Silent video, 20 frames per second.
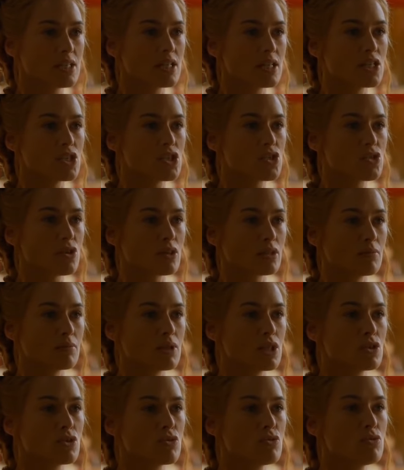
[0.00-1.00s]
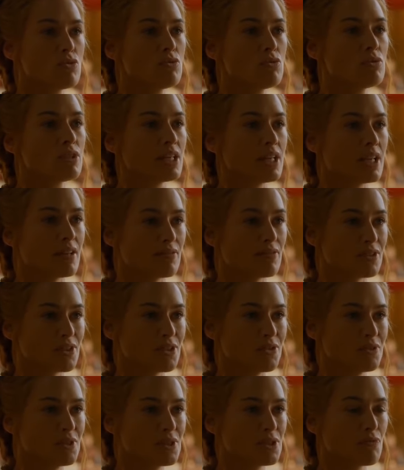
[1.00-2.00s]
and instruct them that all the
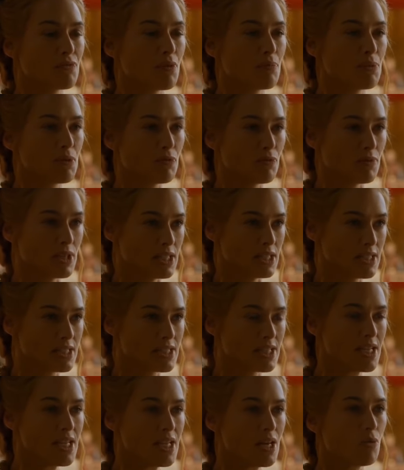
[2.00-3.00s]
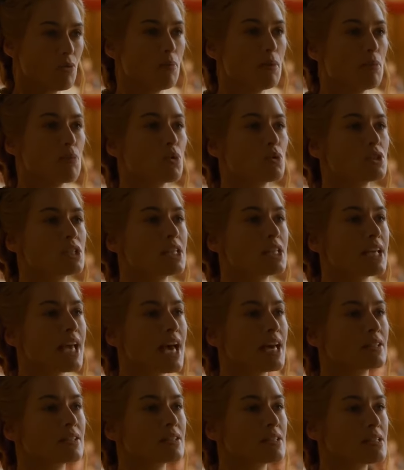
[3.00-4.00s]
leftovers from the feast will be brought to the
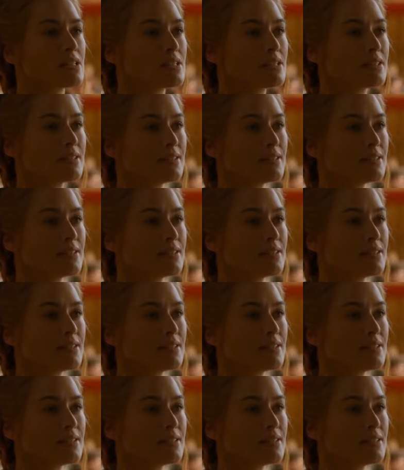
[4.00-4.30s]
kennels.